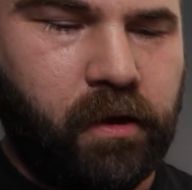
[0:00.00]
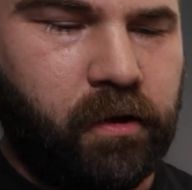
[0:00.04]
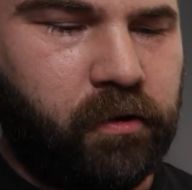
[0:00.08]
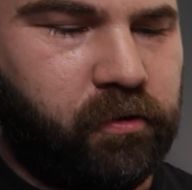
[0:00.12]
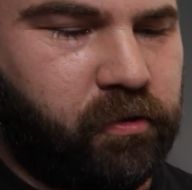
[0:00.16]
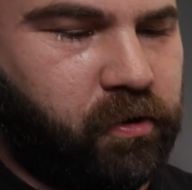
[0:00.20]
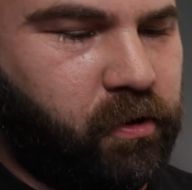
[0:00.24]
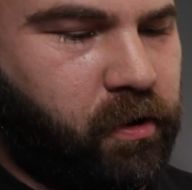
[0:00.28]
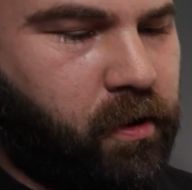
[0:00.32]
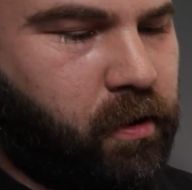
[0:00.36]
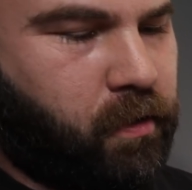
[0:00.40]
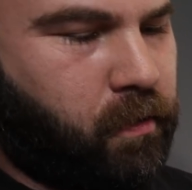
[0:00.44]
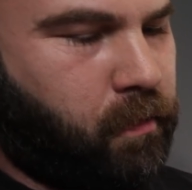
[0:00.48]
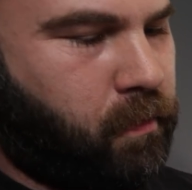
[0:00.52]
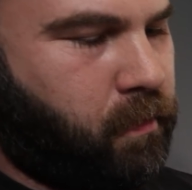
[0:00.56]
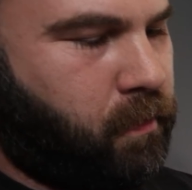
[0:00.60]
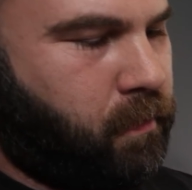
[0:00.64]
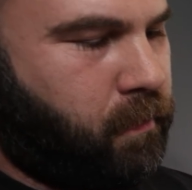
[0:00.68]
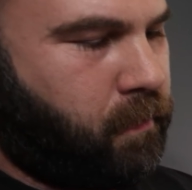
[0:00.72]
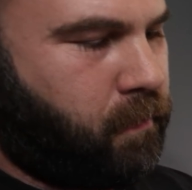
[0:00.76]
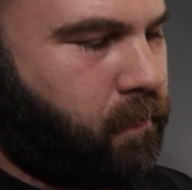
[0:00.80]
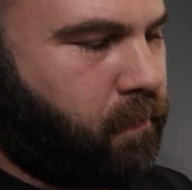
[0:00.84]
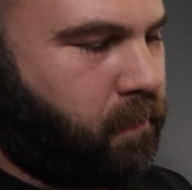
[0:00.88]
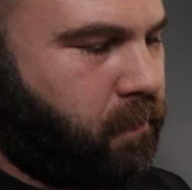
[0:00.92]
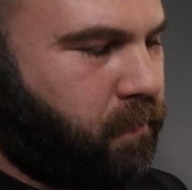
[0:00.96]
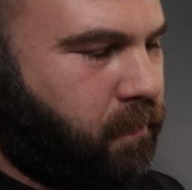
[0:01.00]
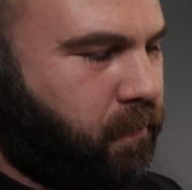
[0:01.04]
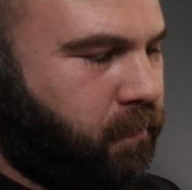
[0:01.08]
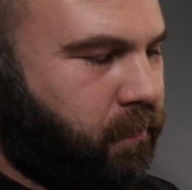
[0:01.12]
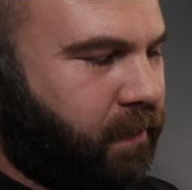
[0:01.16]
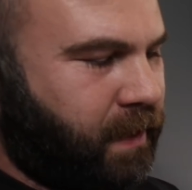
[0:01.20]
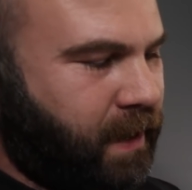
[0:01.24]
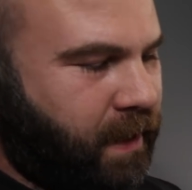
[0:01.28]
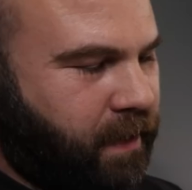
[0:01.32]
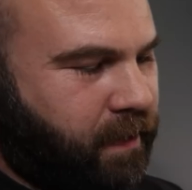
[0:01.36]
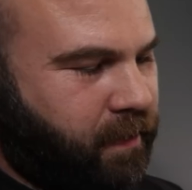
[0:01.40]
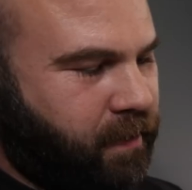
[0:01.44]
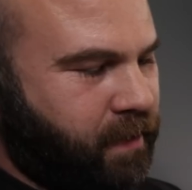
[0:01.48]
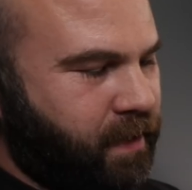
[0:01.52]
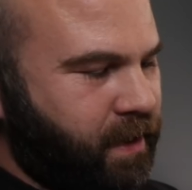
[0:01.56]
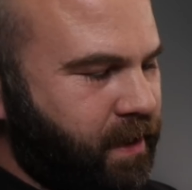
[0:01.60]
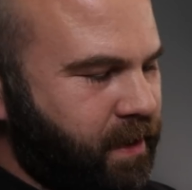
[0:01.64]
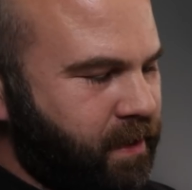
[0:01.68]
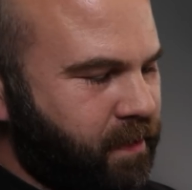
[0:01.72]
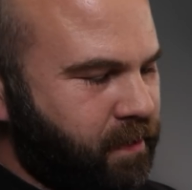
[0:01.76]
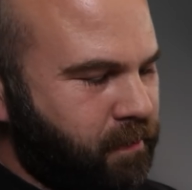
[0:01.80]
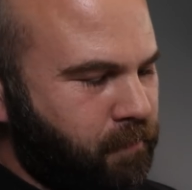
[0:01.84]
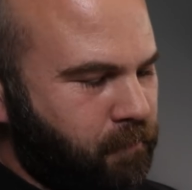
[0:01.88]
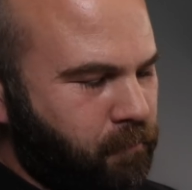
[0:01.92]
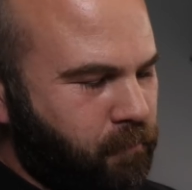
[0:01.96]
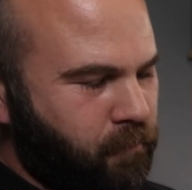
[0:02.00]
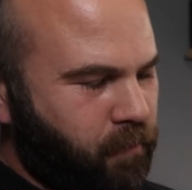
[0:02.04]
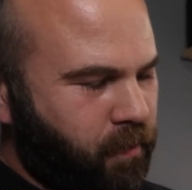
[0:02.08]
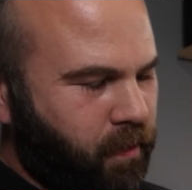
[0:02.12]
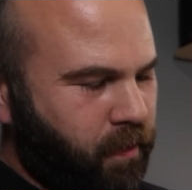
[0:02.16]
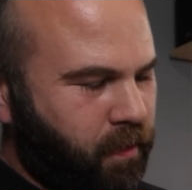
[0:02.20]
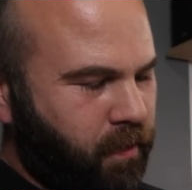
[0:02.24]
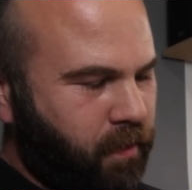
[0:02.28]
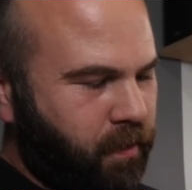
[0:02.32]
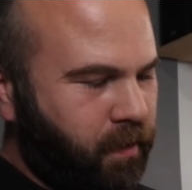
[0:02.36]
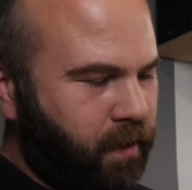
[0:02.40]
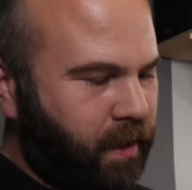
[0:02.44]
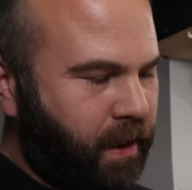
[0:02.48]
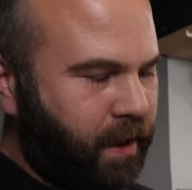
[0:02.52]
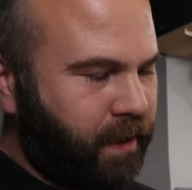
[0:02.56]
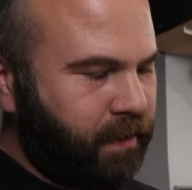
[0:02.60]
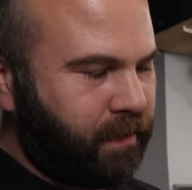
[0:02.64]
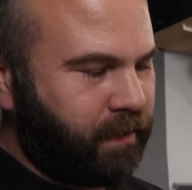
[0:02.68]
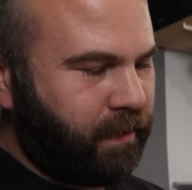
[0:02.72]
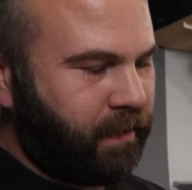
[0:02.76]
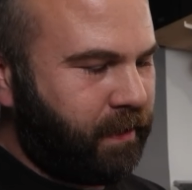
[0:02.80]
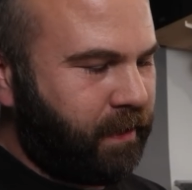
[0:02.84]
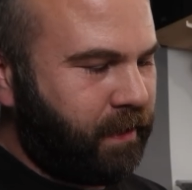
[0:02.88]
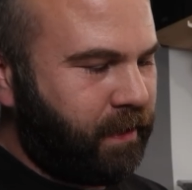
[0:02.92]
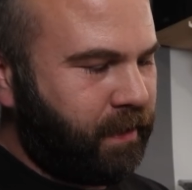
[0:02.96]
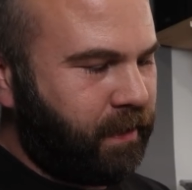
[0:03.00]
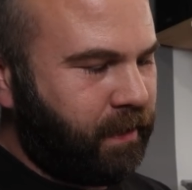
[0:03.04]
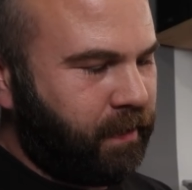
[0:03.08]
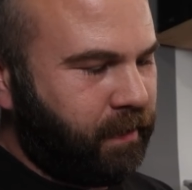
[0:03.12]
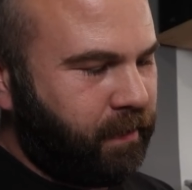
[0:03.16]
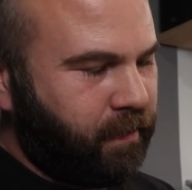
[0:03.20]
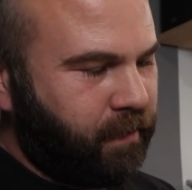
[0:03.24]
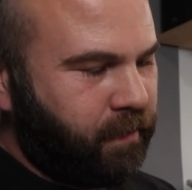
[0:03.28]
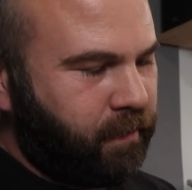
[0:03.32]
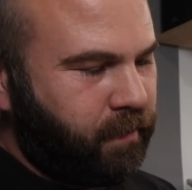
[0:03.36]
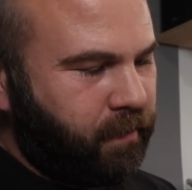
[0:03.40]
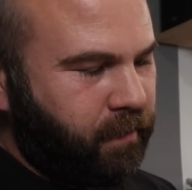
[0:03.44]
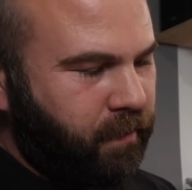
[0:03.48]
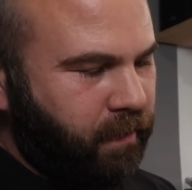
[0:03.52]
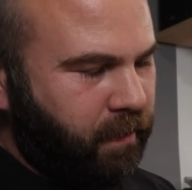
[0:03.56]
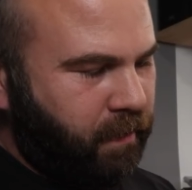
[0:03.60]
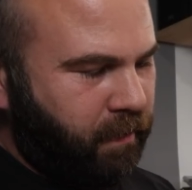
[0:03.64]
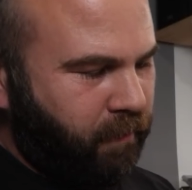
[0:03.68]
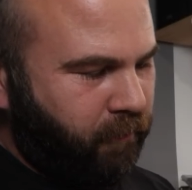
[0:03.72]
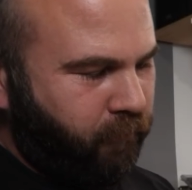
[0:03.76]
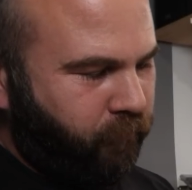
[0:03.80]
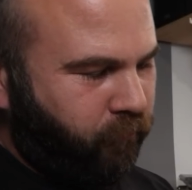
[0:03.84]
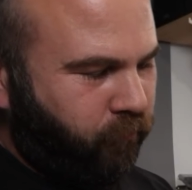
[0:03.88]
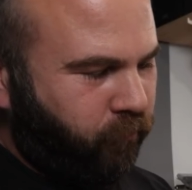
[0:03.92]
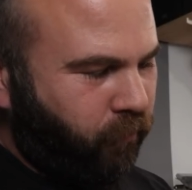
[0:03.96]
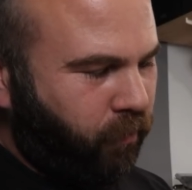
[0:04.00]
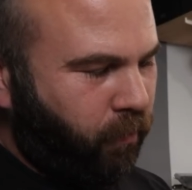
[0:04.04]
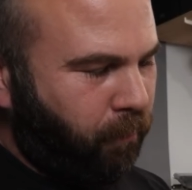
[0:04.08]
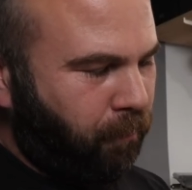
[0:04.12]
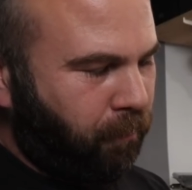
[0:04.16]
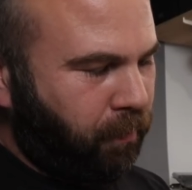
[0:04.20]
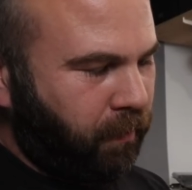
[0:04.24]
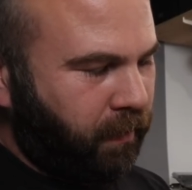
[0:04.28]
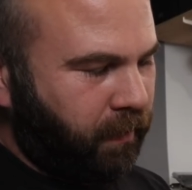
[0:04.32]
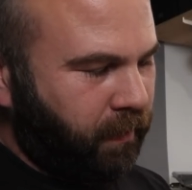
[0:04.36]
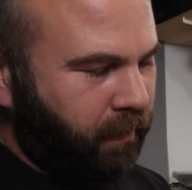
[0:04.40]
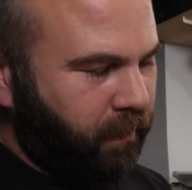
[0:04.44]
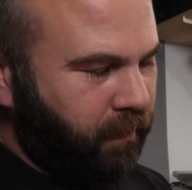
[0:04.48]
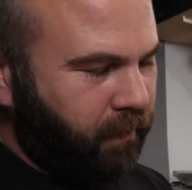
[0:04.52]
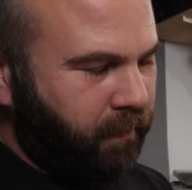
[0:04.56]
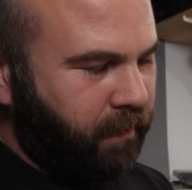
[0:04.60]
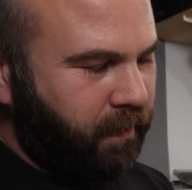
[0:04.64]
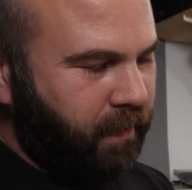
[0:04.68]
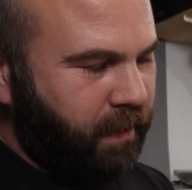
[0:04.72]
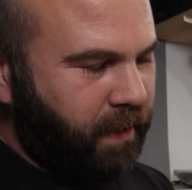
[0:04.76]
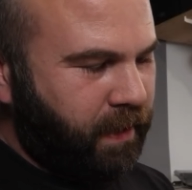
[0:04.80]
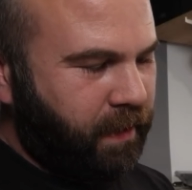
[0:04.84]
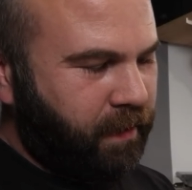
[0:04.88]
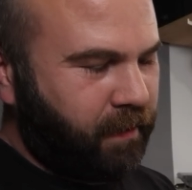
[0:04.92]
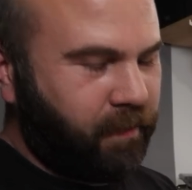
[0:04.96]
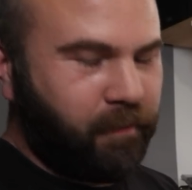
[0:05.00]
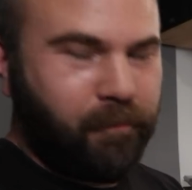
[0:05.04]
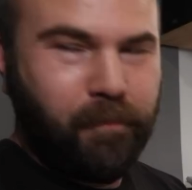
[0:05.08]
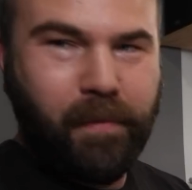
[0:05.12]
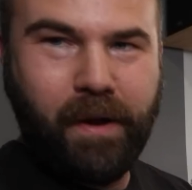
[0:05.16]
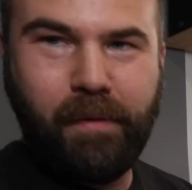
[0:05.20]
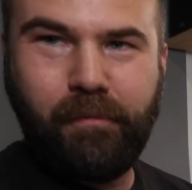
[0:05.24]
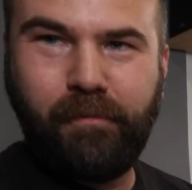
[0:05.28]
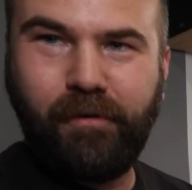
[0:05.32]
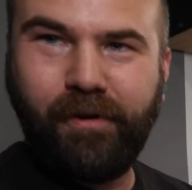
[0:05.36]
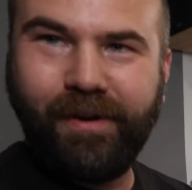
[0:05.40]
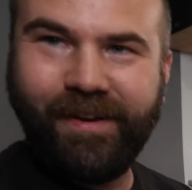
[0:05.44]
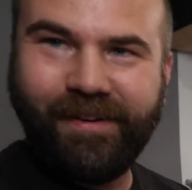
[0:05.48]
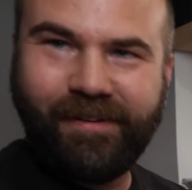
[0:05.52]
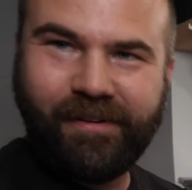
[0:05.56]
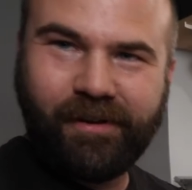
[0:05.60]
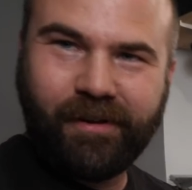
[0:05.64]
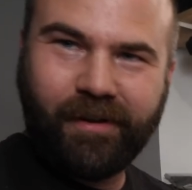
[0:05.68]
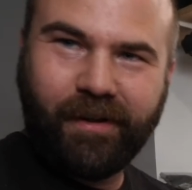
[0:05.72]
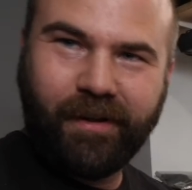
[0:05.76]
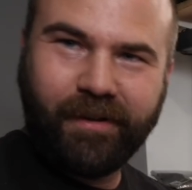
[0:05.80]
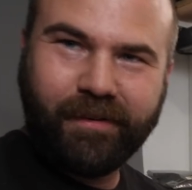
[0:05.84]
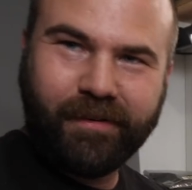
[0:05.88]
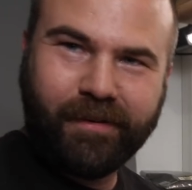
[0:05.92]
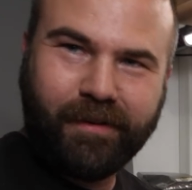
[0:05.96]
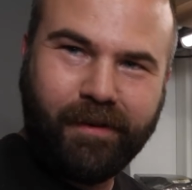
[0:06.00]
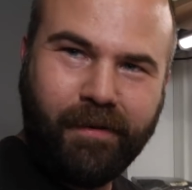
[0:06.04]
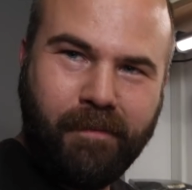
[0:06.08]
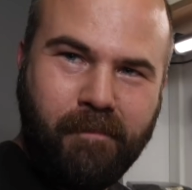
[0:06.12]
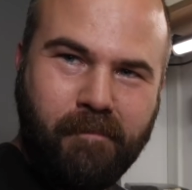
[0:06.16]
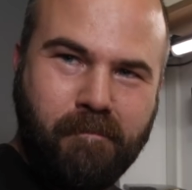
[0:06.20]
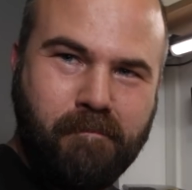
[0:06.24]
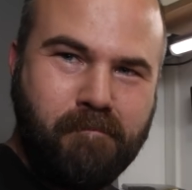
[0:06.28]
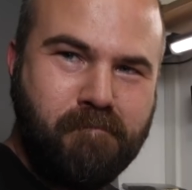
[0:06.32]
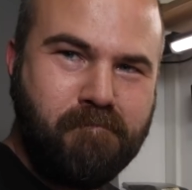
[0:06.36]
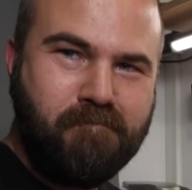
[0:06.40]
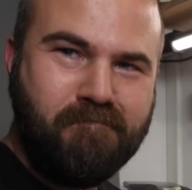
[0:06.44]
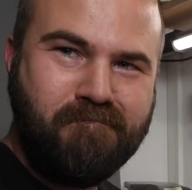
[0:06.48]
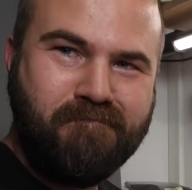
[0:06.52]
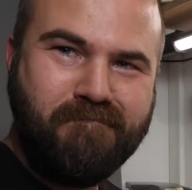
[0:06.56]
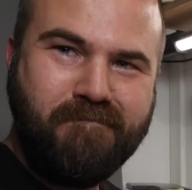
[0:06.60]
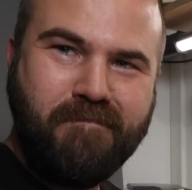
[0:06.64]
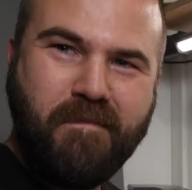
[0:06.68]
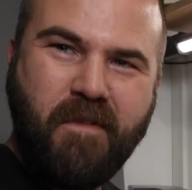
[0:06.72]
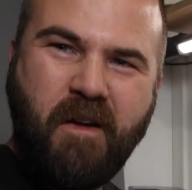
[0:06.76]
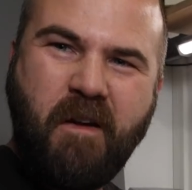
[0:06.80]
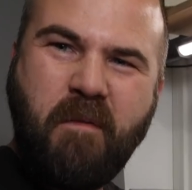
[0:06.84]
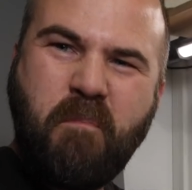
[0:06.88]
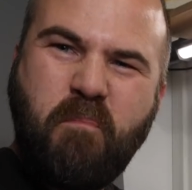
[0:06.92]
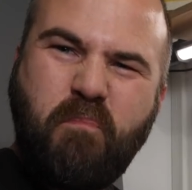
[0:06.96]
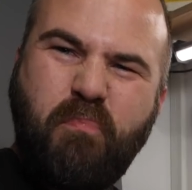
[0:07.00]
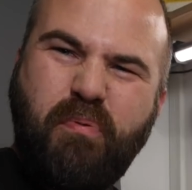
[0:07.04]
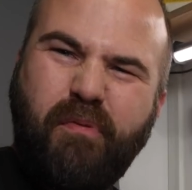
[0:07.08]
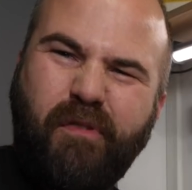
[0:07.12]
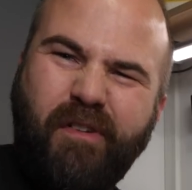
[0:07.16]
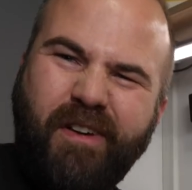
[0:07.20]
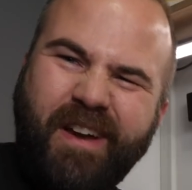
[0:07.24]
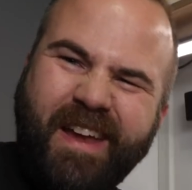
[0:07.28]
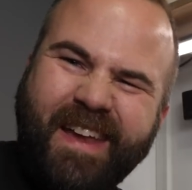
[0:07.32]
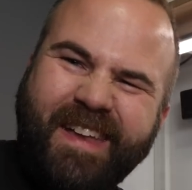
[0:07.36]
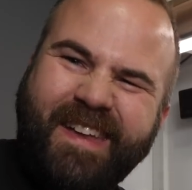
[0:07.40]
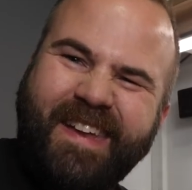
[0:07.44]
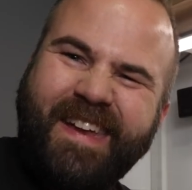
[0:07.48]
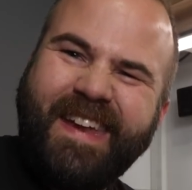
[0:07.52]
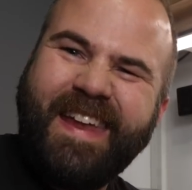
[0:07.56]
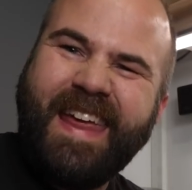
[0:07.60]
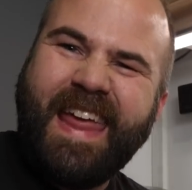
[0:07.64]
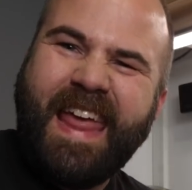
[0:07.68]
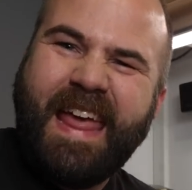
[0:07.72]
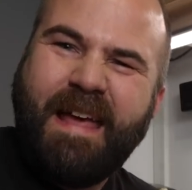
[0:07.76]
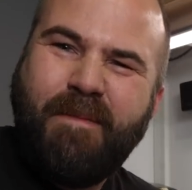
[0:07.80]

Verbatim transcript: So they are near the uh, I D E uh, floppy and memory slot. Pretty